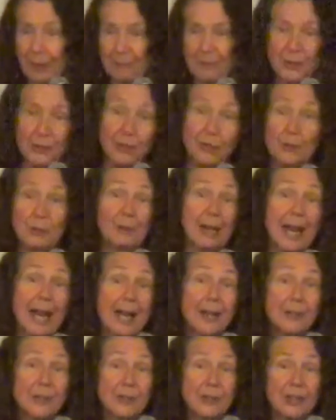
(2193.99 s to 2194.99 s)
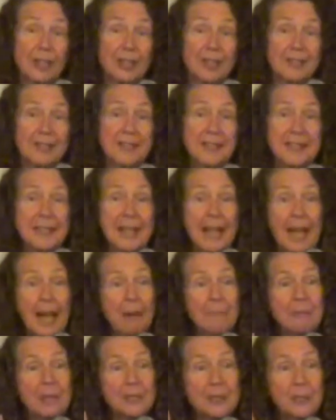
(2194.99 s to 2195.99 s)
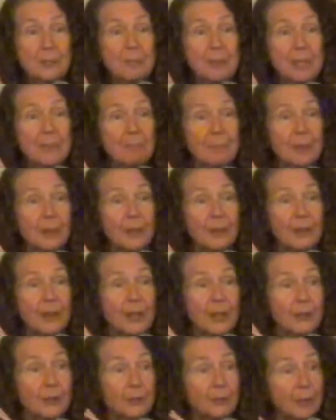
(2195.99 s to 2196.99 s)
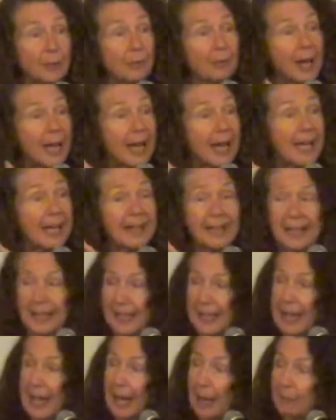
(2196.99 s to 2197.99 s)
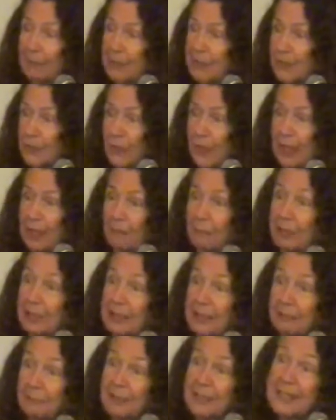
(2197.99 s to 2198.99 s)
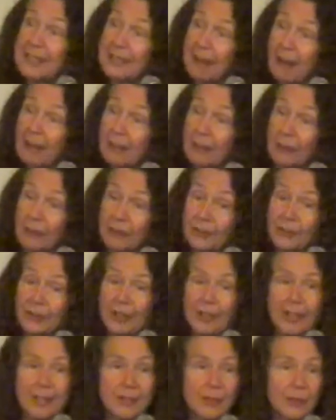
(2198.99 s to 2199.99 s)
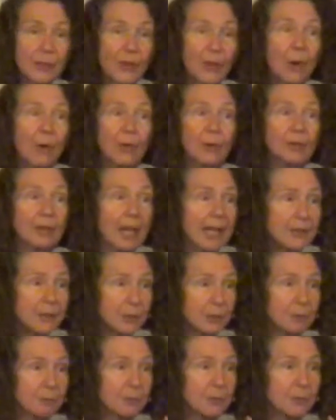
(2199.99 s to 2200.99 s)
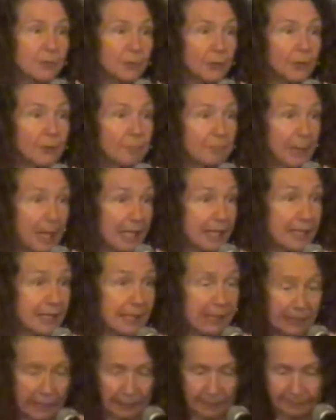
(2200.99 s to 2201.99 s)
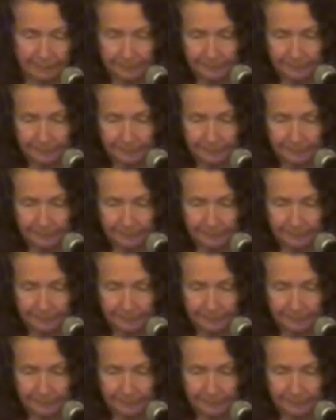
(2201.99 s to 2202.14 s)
just trash to see how much people threw away and how much they really recycled. So the whole classroom was full of plastic.